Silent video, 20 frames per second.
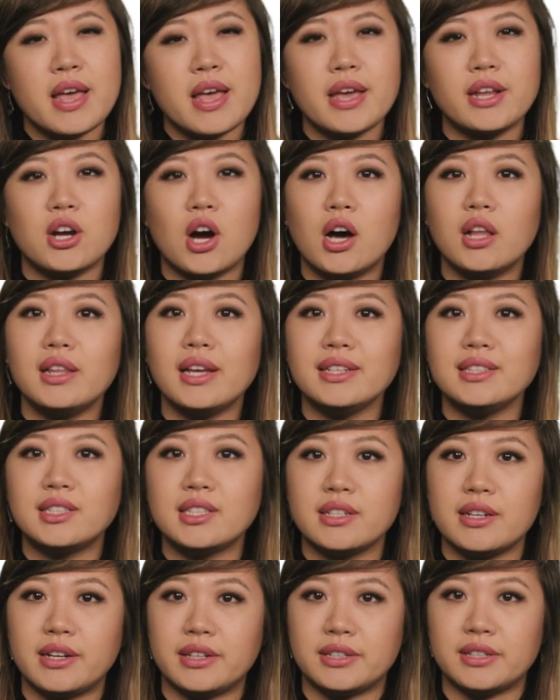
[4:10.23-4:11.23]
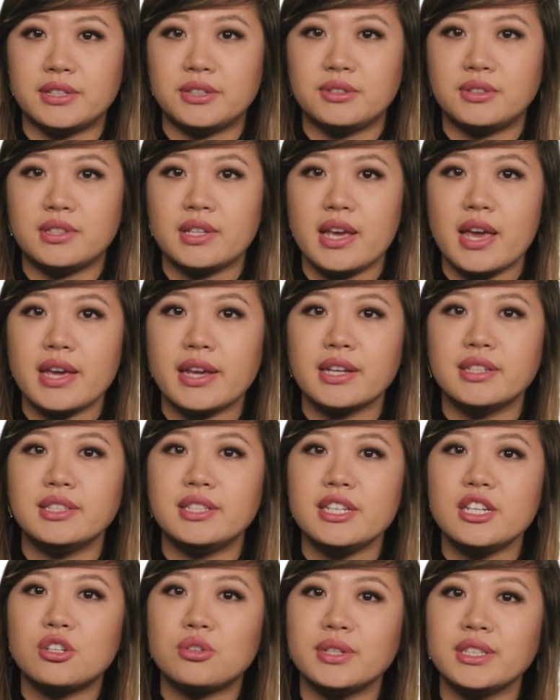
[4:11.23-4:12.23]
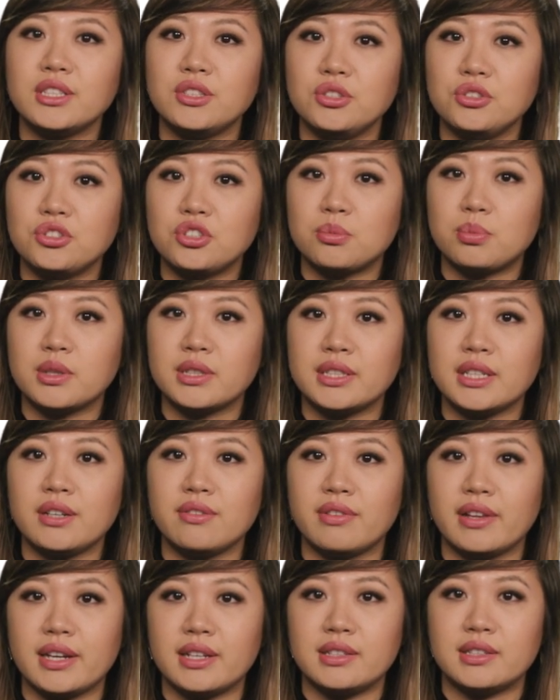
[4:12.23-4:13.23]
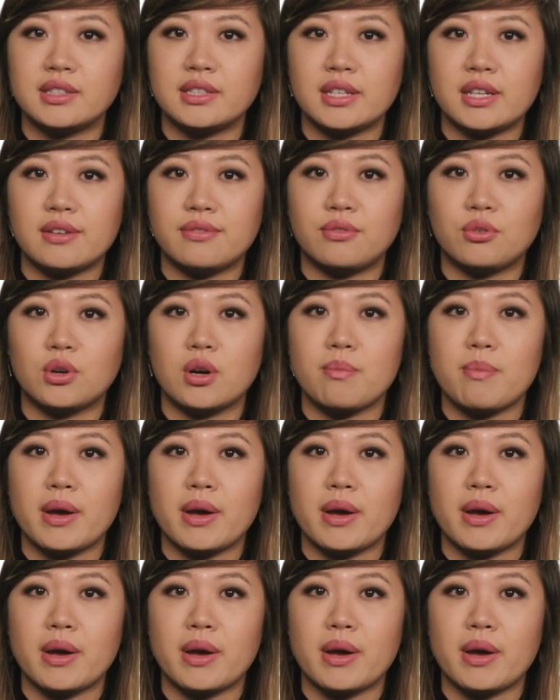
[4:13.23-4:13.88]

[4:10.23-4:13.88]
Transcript: In online scenarios, it can decrease user-perceived latency for a